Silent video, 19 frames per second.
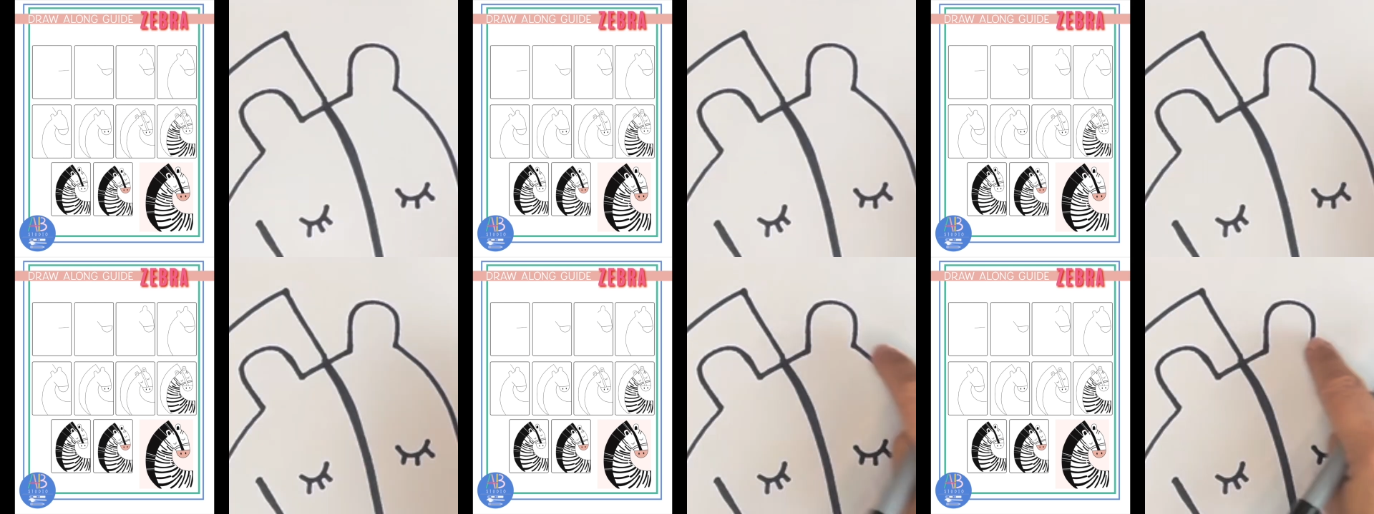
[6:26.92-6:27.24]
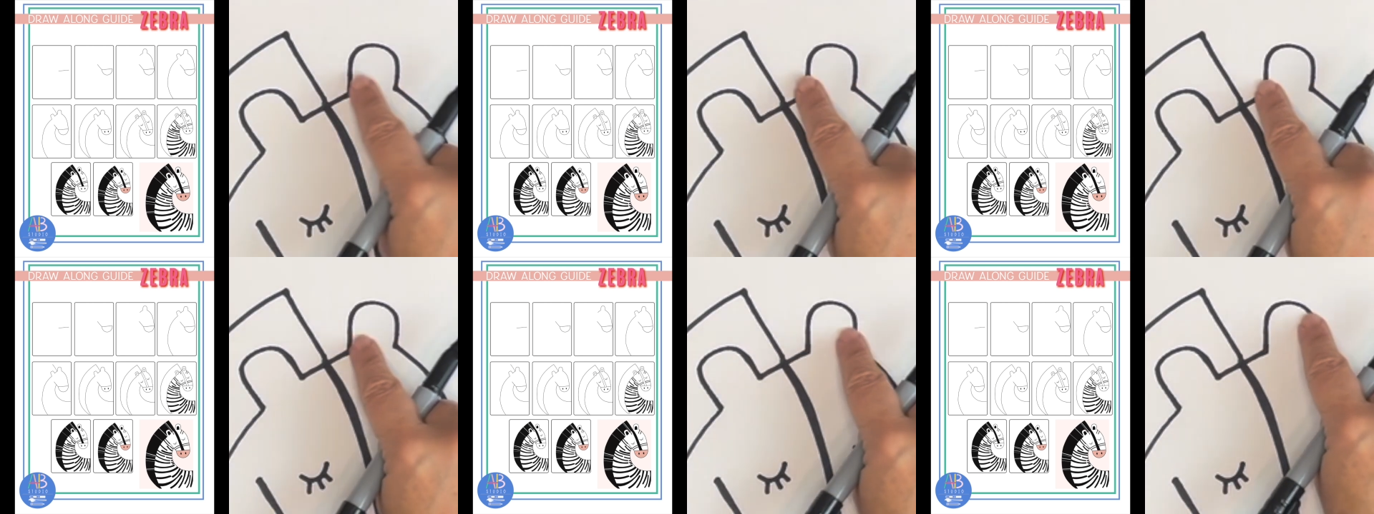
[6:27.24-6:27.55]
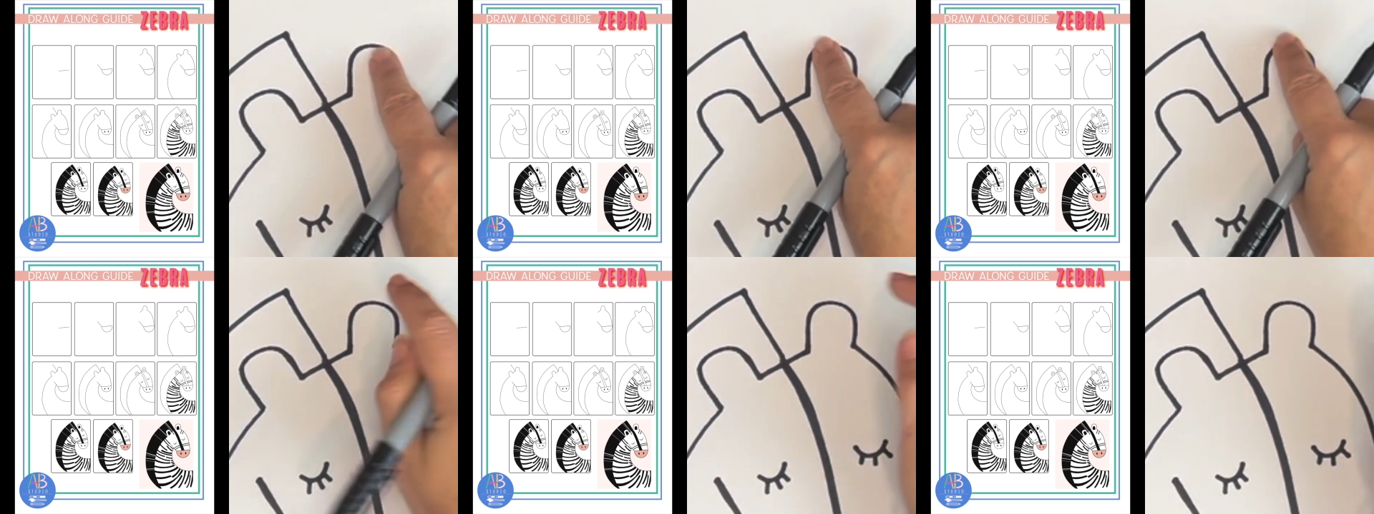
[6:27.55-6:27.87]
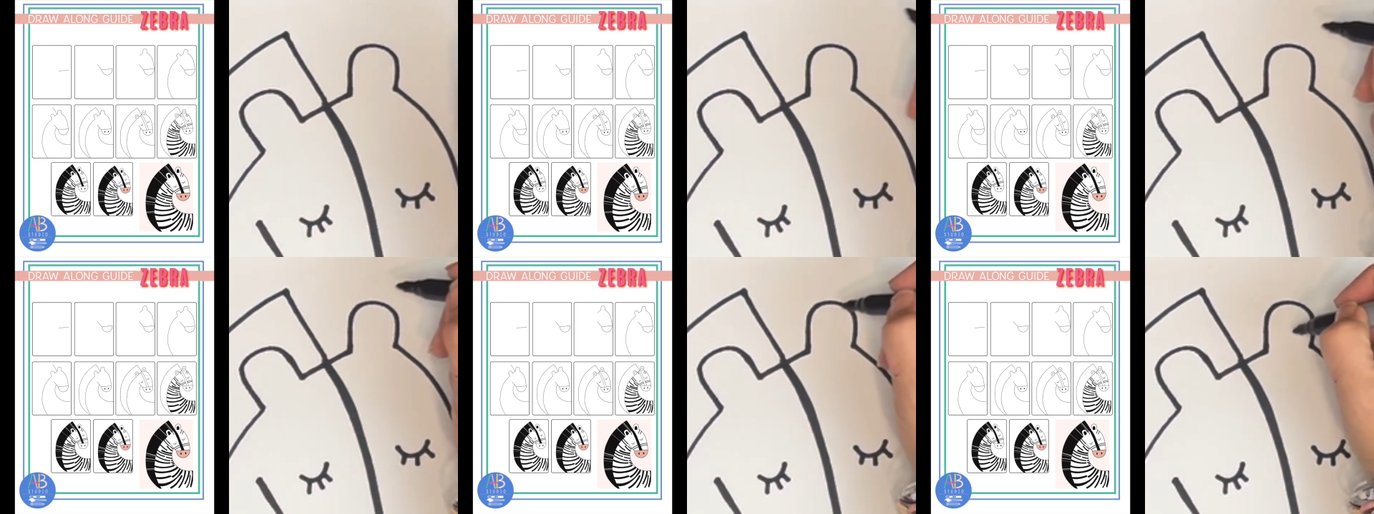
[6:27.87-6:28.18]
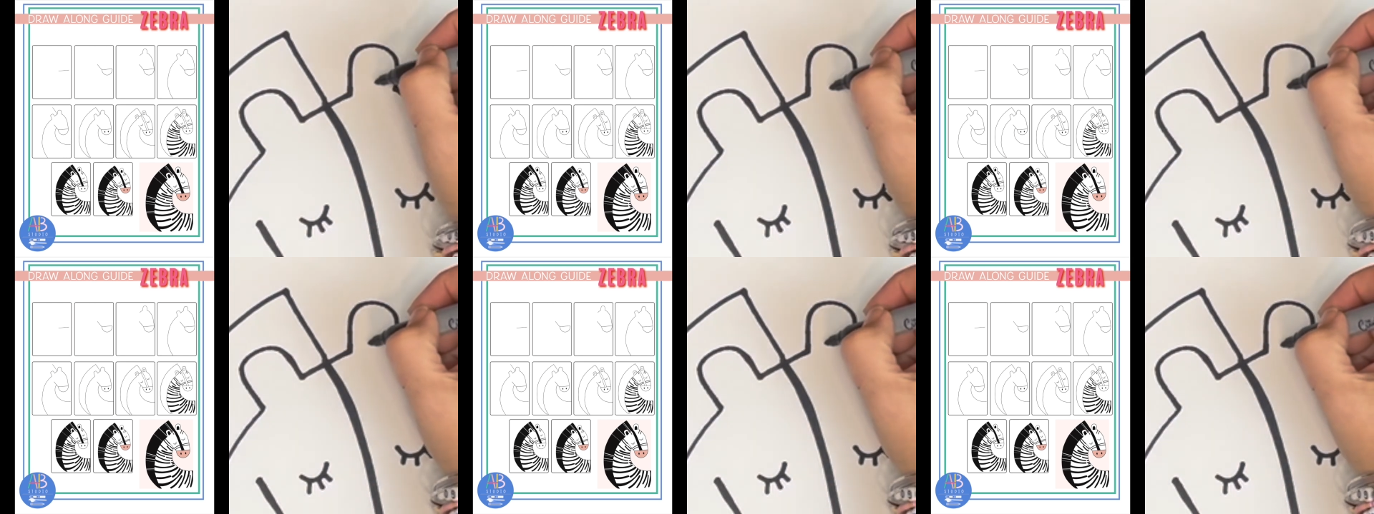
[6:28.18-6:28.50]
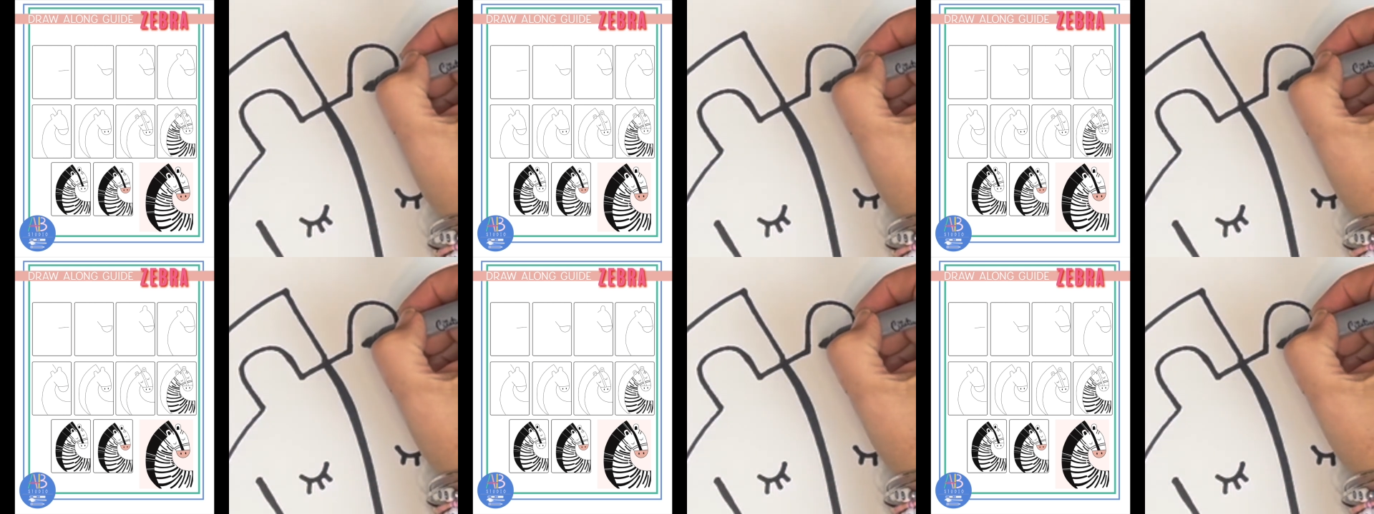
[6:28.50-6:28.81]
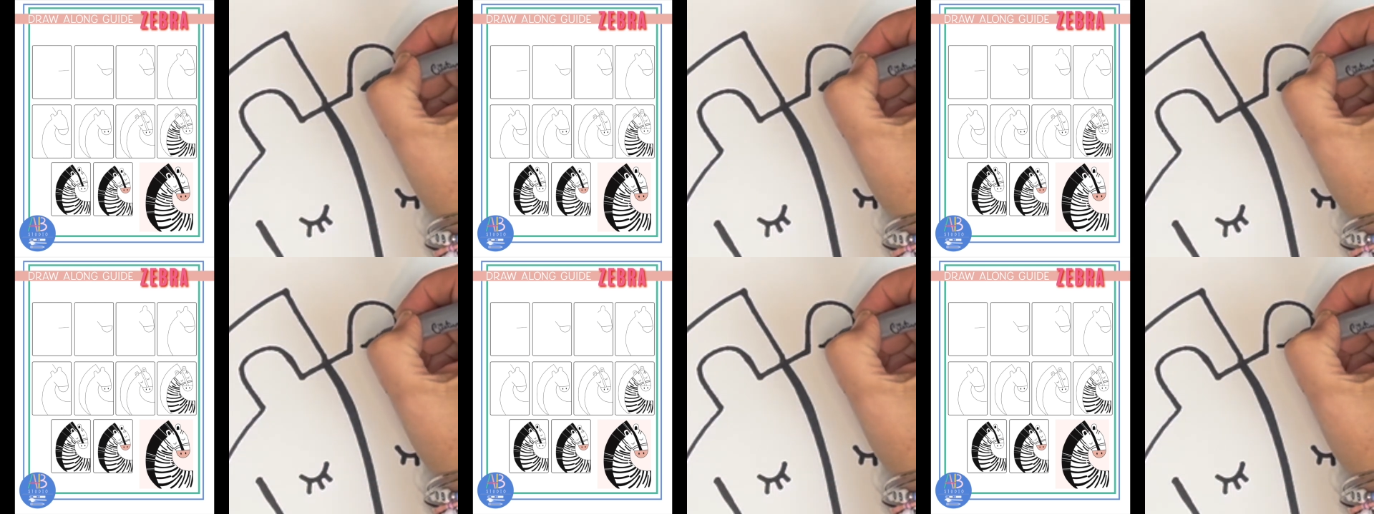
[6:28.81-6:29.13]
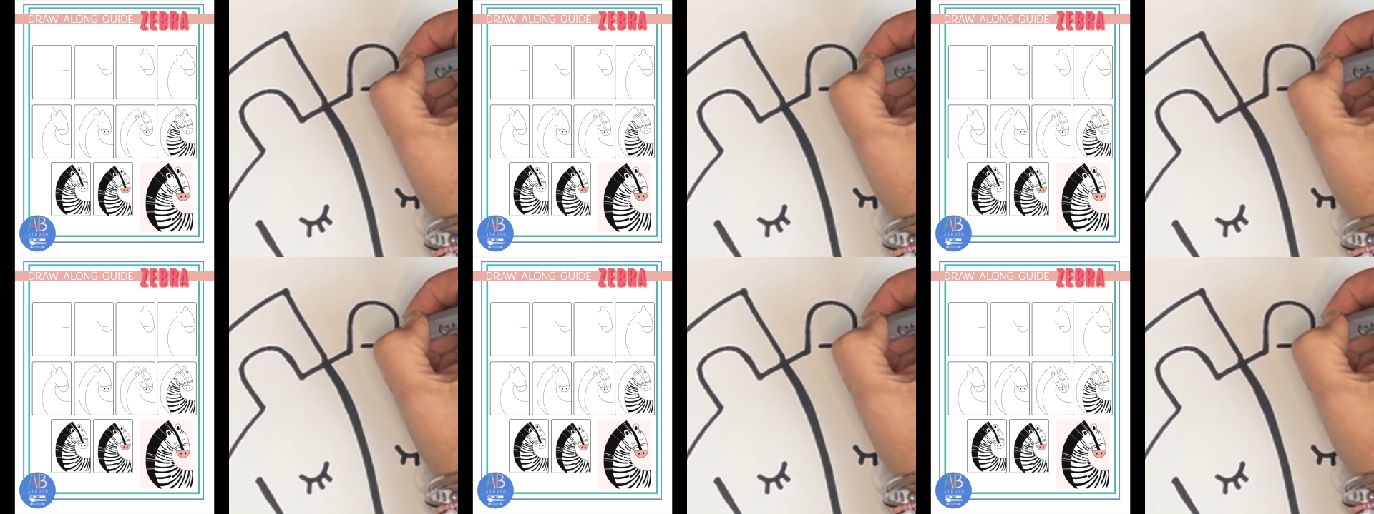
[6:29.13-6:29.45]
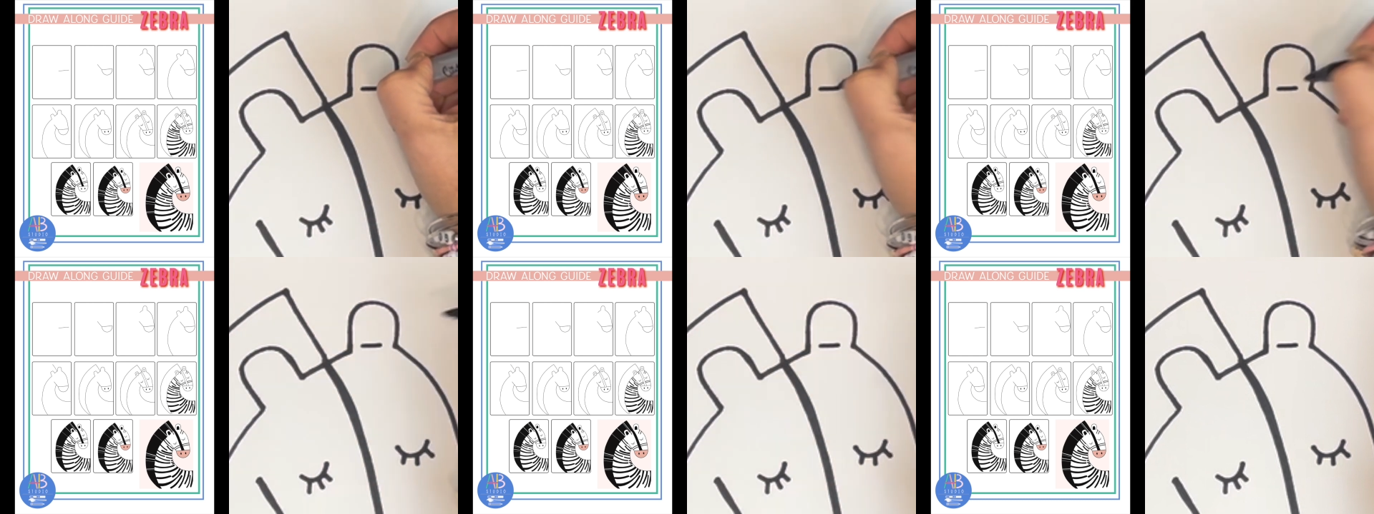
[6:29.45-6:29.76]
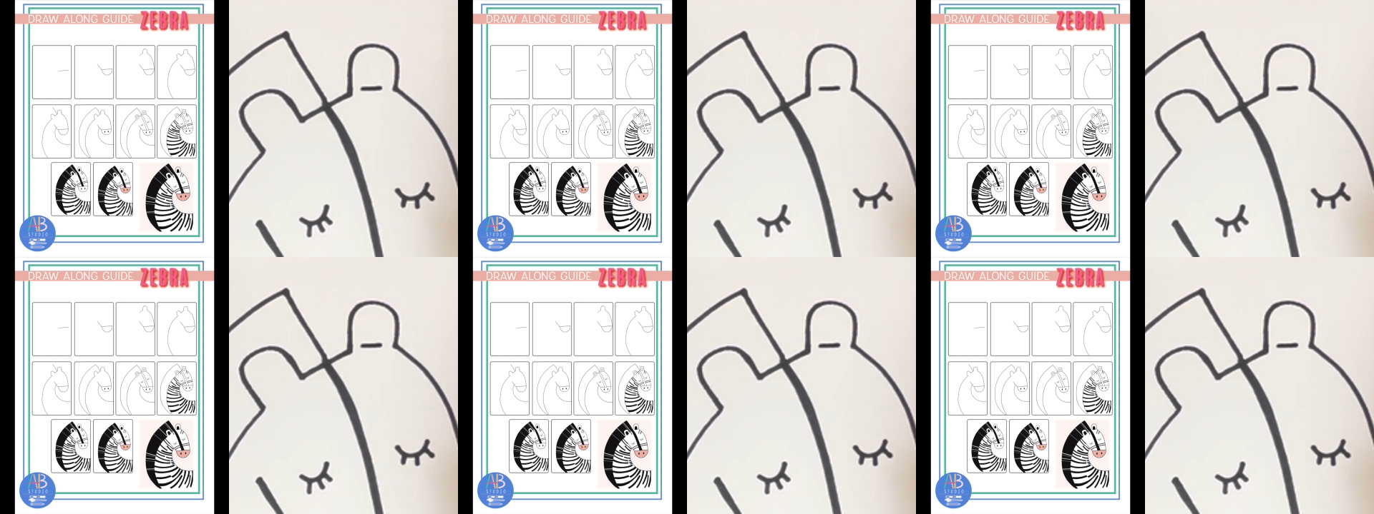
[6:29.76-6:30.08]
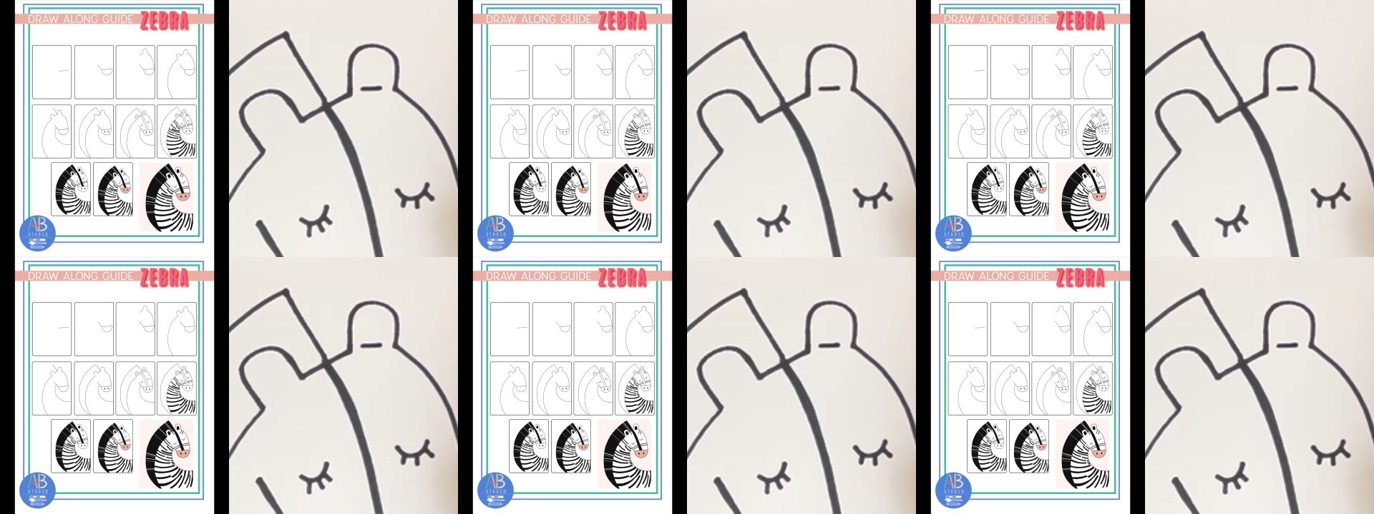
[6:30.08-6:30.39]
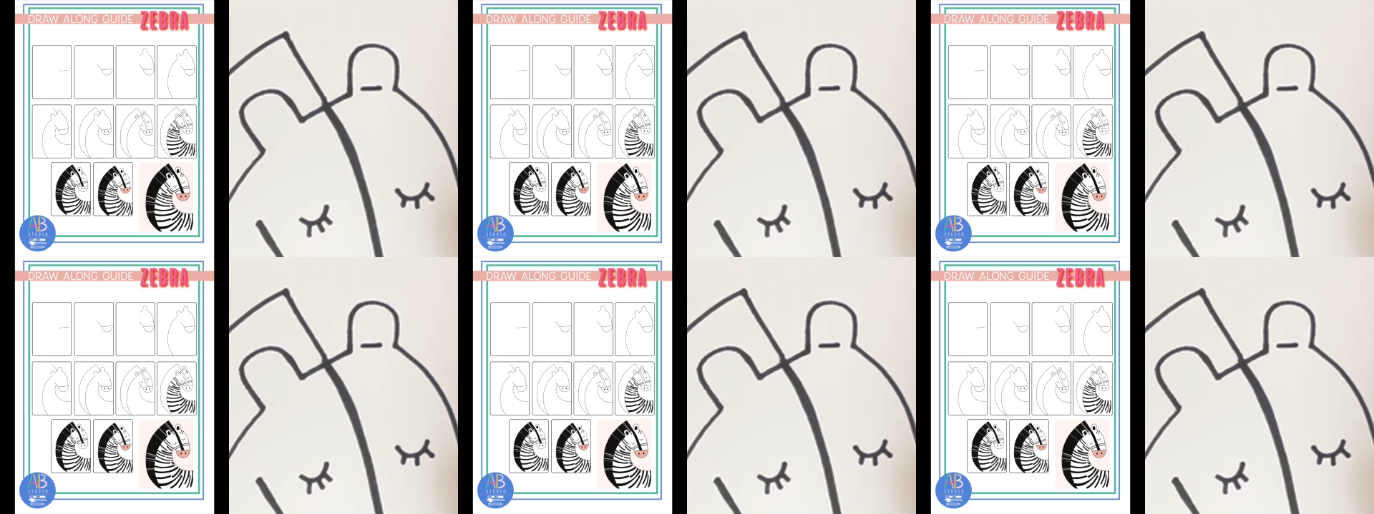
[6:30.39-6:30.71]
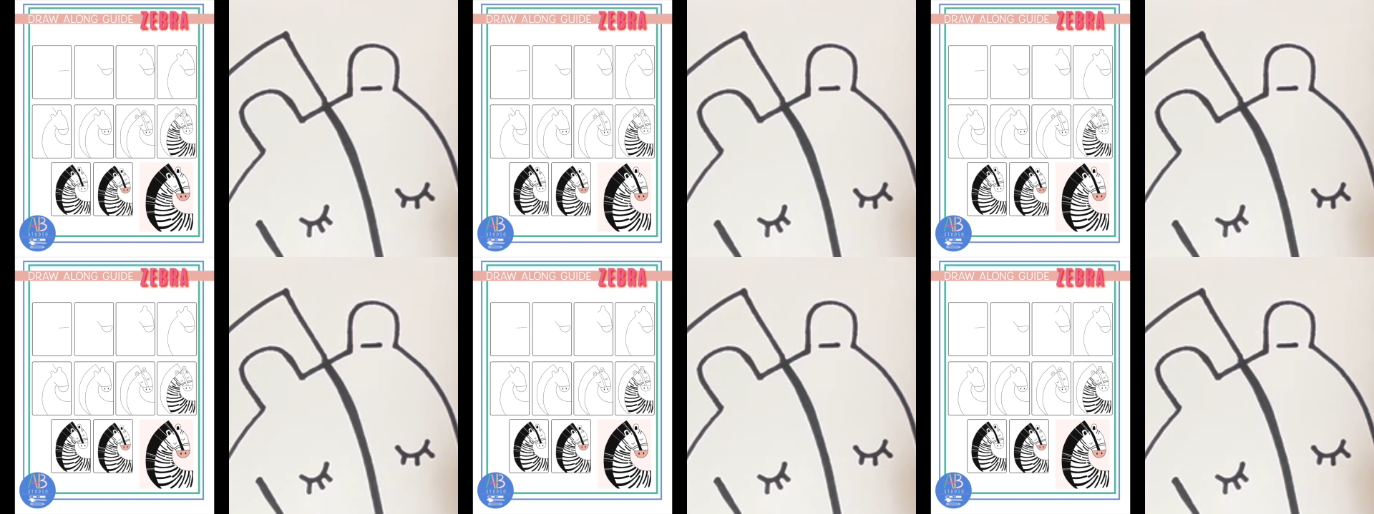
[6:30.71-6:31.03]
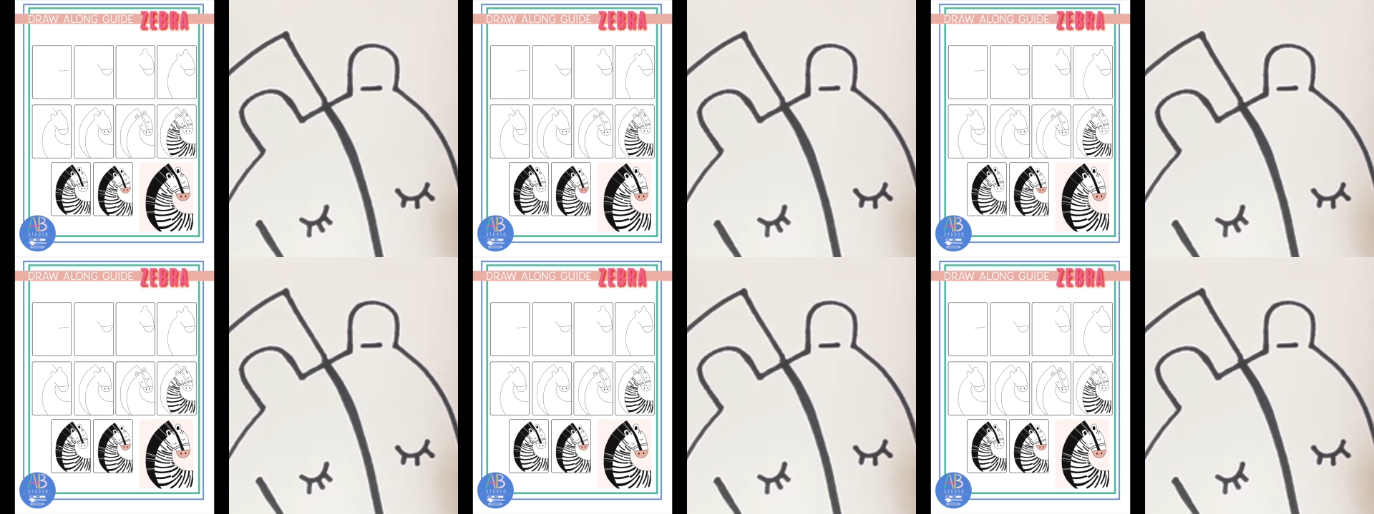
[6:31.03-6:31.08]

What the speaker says: [unreadable: no face in view]